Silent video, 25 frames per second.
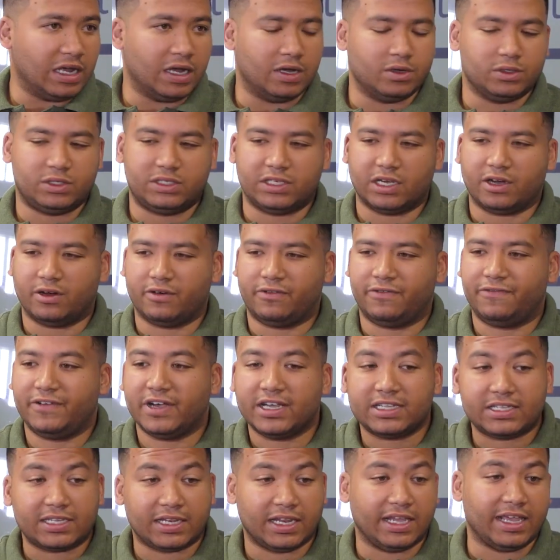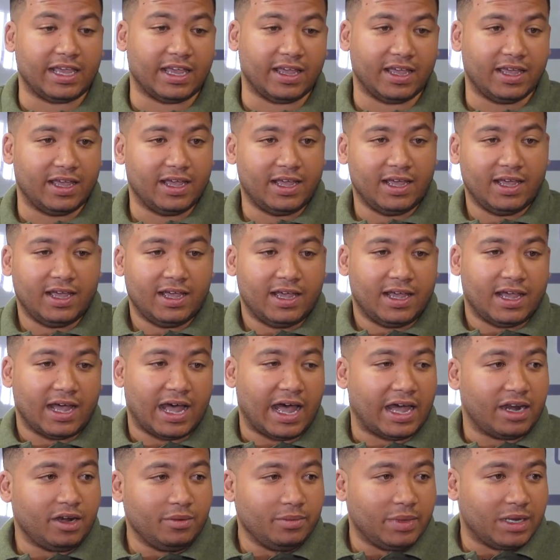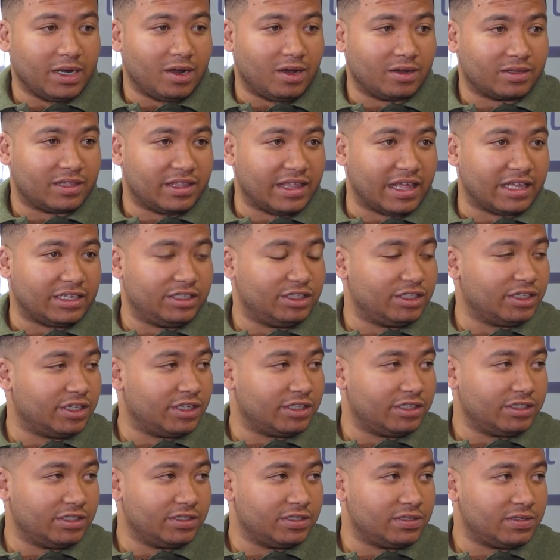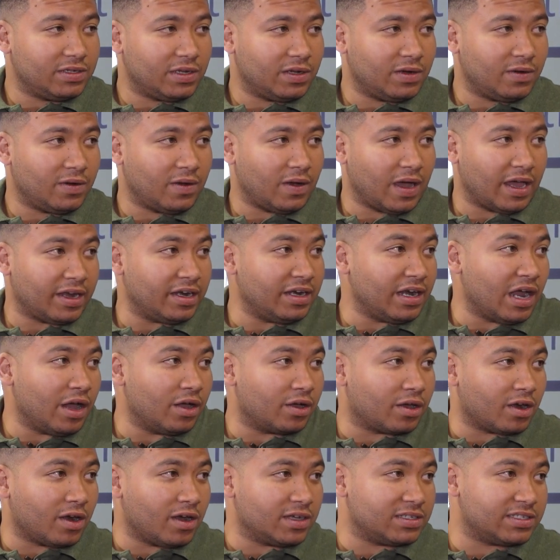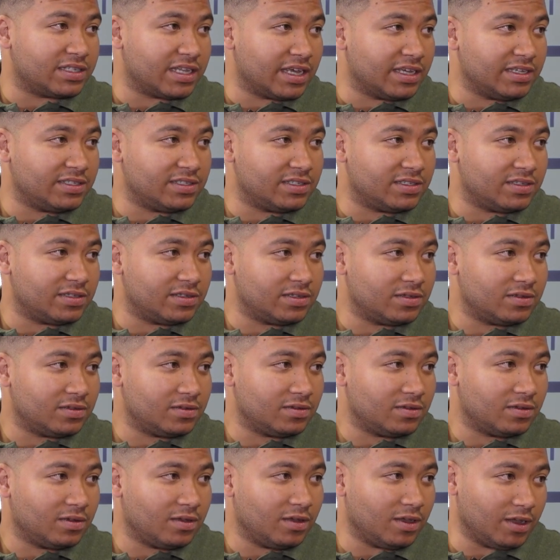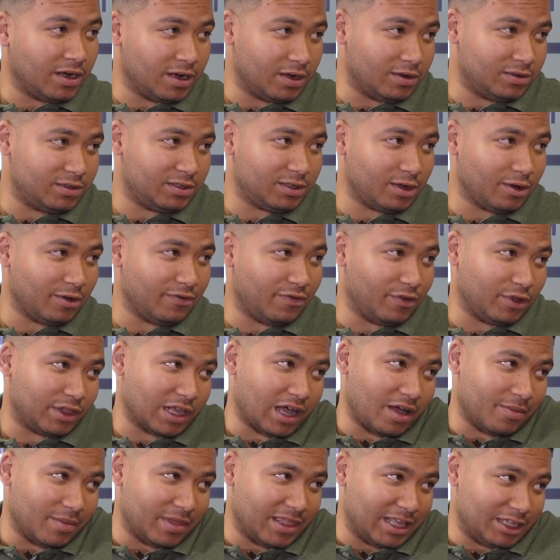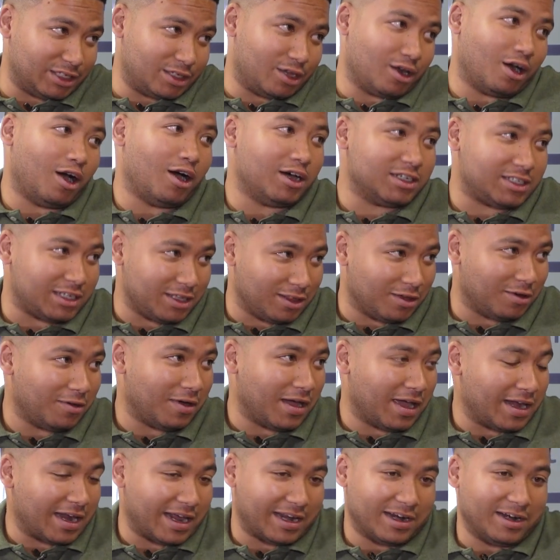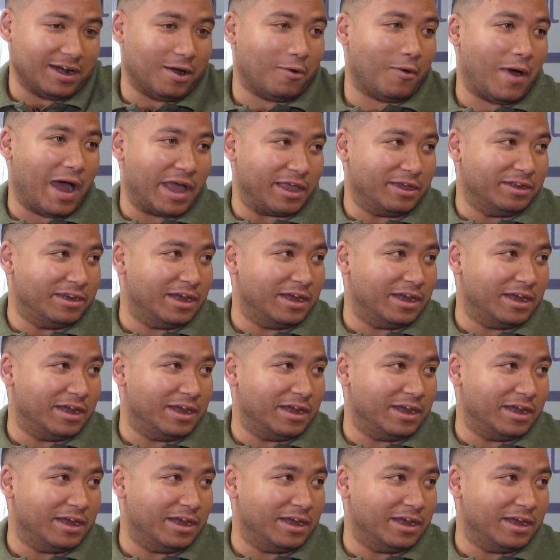So firstly, I don't belong to that church, so I don't know how grass tastes. So if you tell me there's grass in the wine, I don't know why you